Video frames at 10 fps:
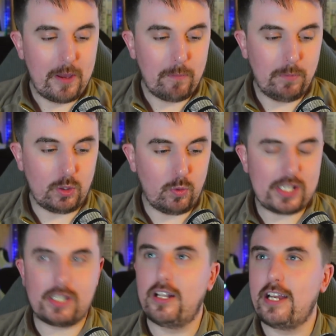But the
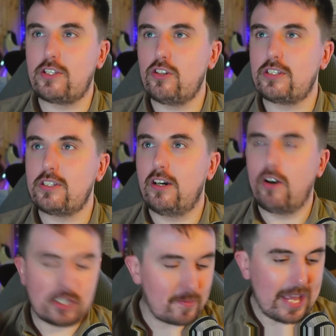whistle, it's just,
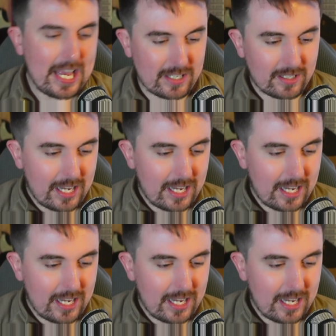it's amazing.